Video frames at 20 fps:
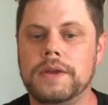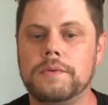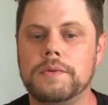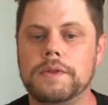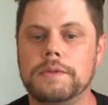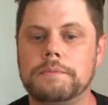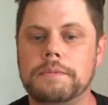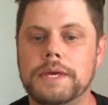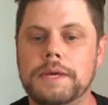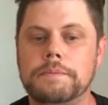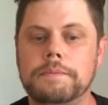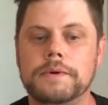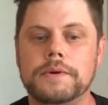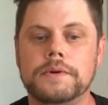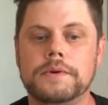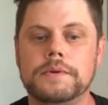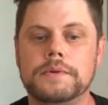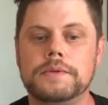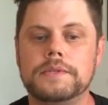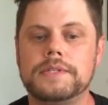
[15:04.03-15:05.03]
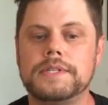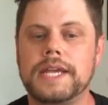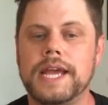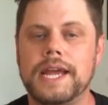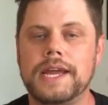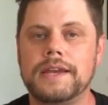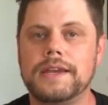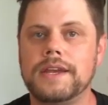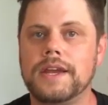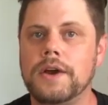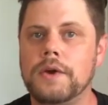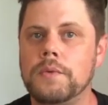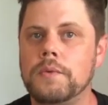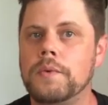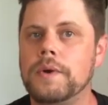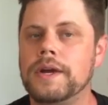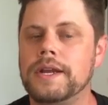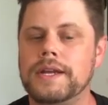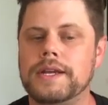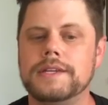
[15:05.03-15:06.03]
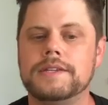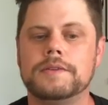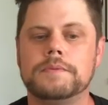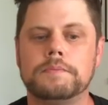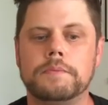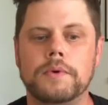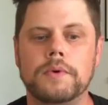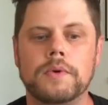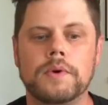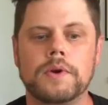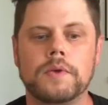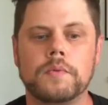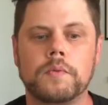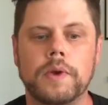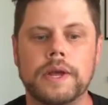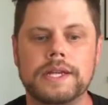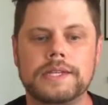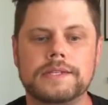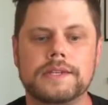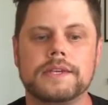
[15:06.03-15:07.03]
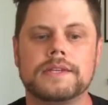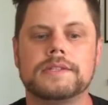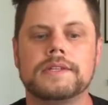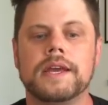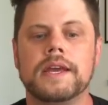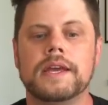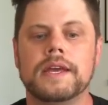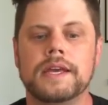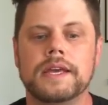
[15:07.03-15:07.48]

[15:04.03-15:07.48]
with people who say no one is born racist,